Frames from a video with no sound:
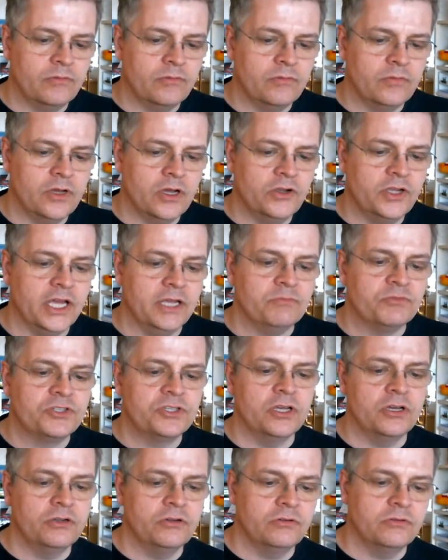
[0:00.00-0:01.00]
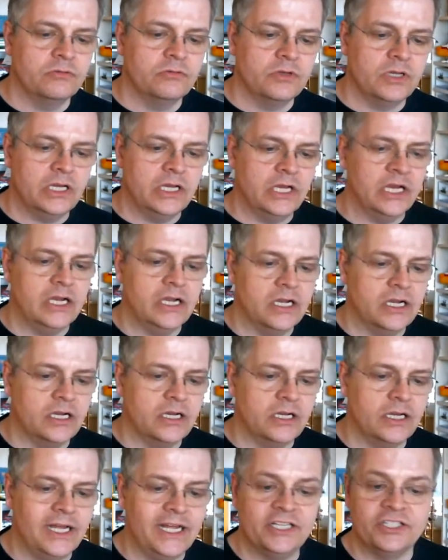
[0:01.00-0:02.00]
Okay, so
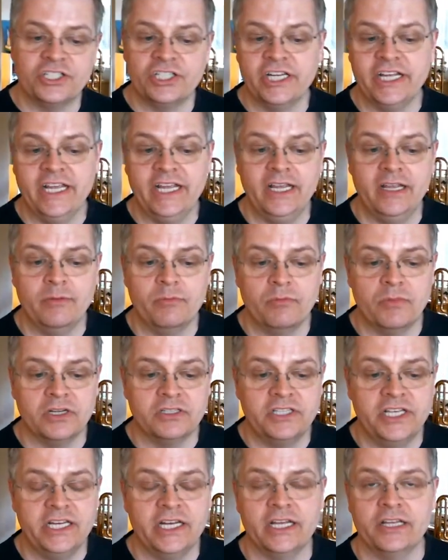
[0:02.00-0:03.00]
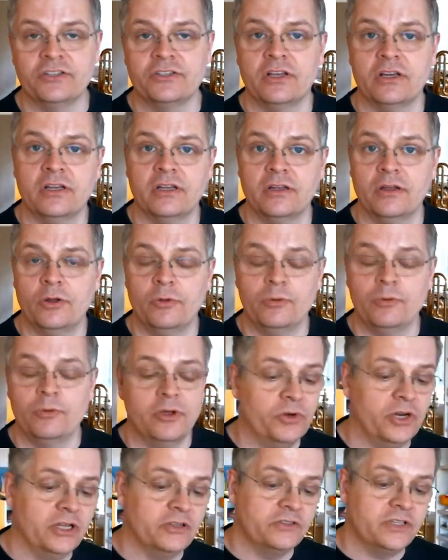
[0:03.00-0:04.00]
Ashley Martinez, I hope I
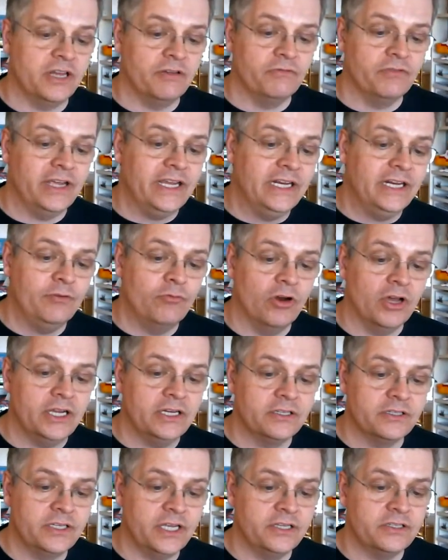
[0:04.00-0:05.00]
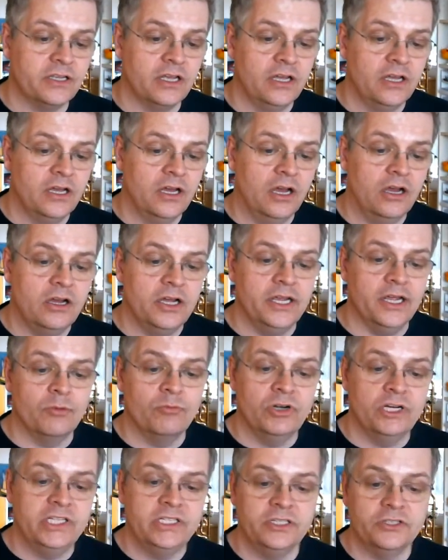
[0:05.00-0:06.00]
pronounced that vaguely right, says, hi, I'm
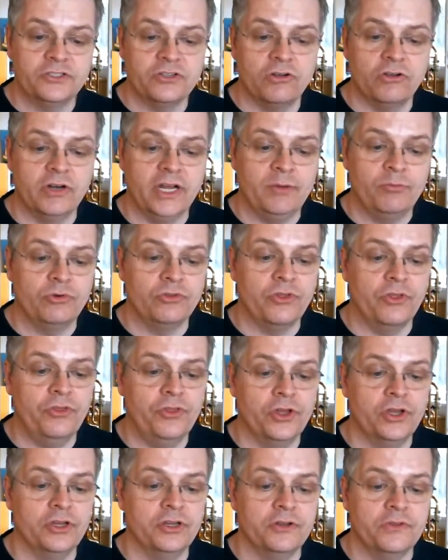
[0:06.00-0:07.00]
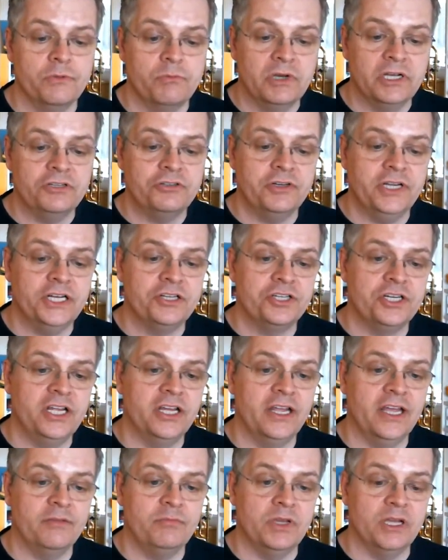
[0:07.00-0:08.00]
releasing a song on April the 3rd. The mastering engineer
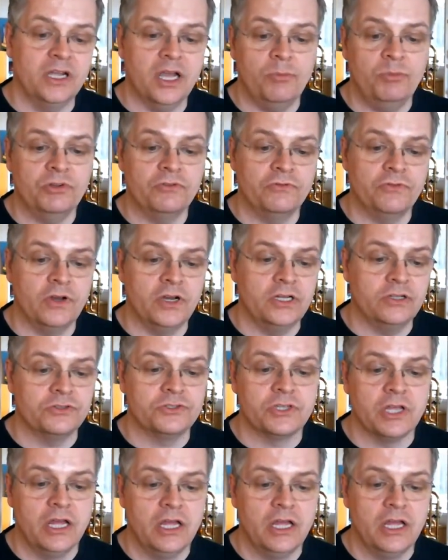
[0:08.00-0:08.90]
gave me a couple of files.